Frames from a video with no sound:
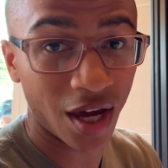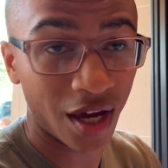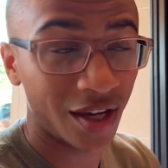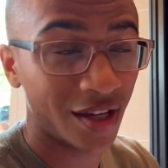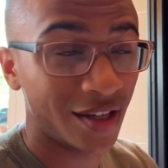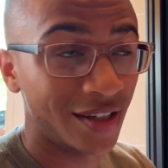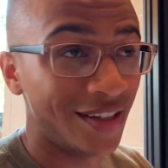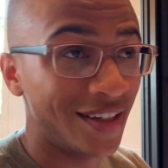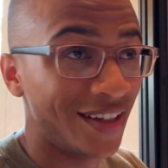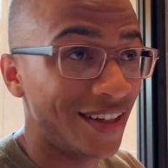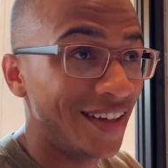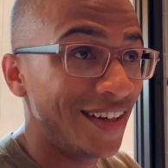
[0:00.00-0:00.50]

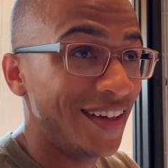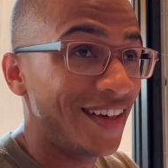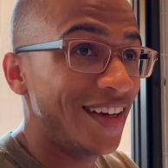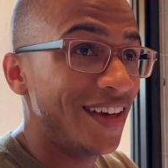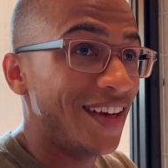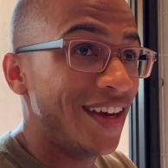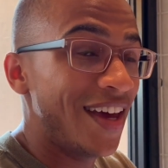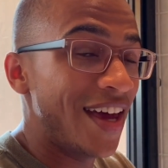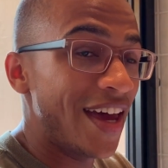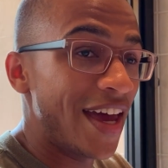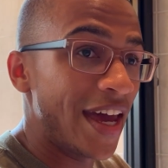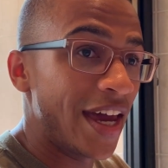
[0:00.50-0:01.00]

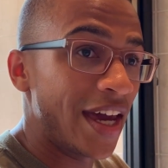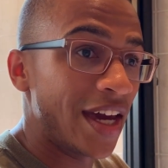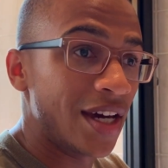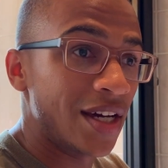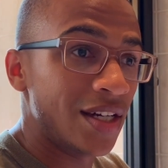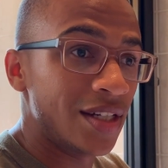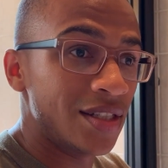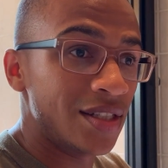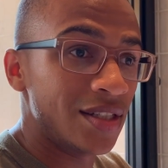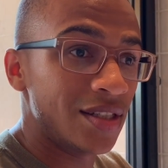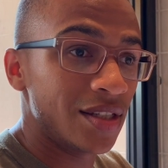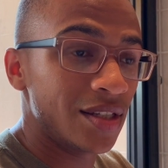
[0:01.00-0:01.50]

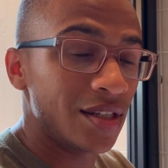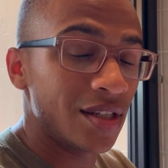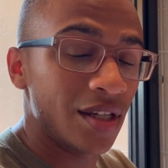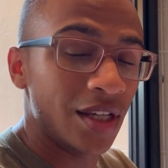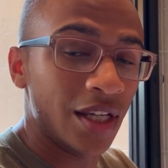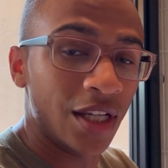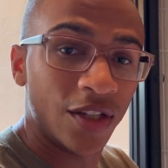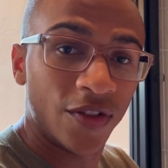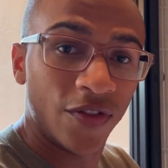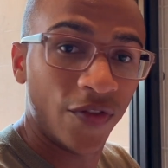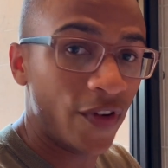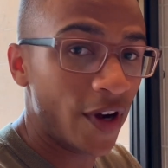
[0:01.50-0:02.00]

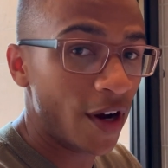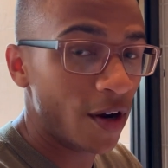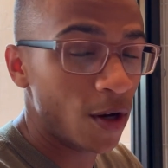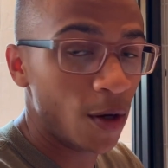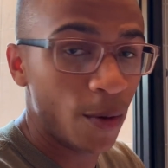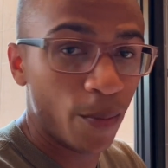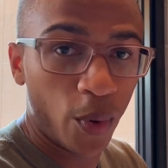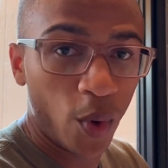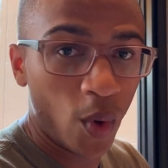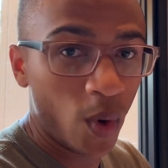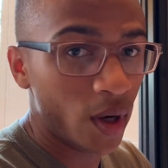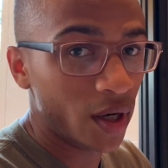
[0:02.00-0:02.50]
And it's
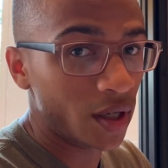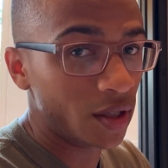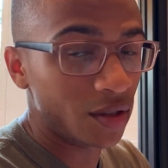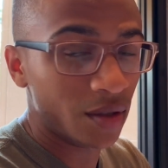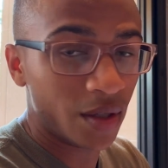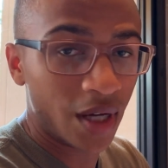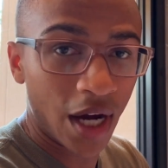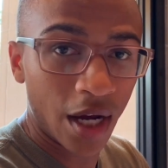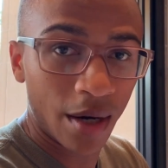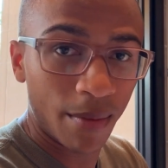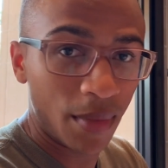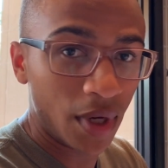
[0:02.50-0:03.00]
very important.
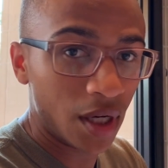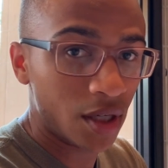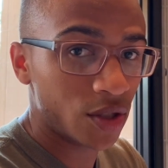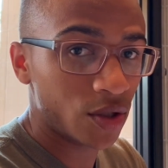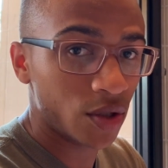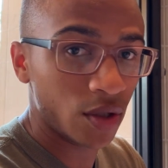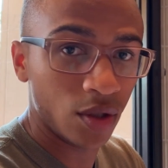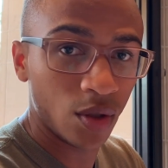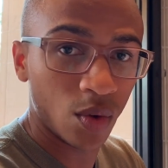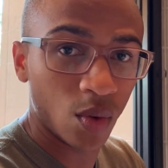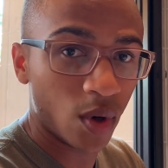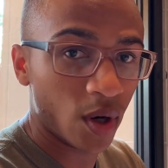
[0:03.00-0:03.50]
You gotta make
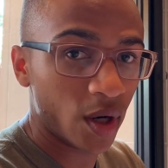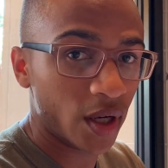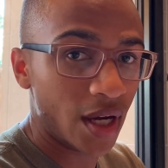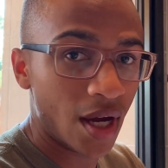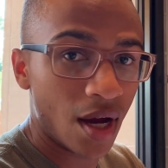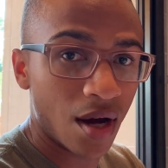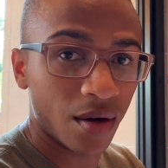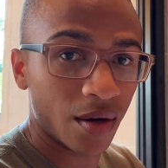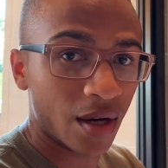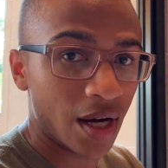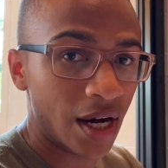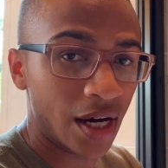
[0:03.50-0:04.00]
sure you work
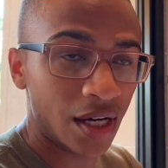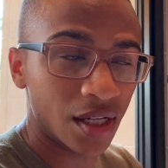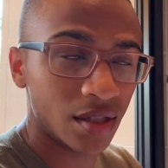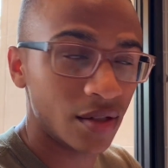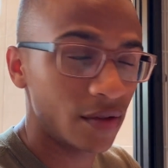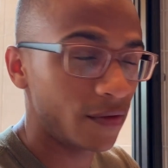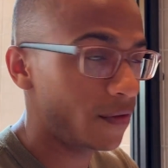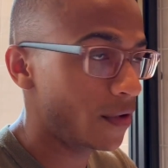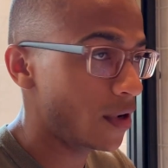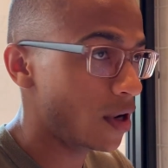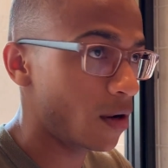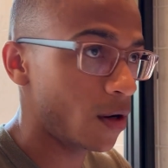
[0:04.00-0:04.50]
out,
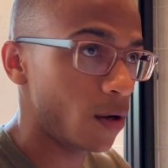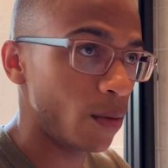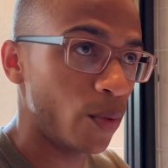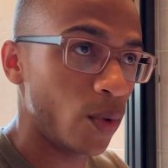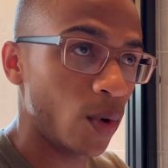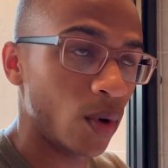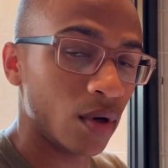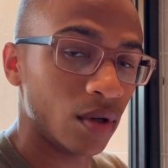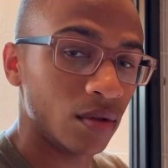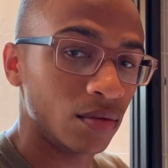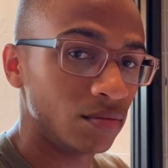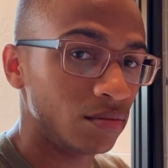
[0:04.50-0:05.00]
Very
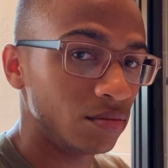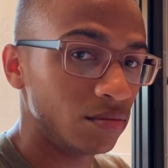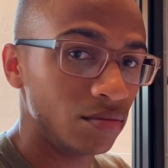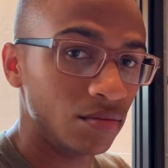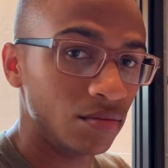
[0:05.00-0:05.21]
important.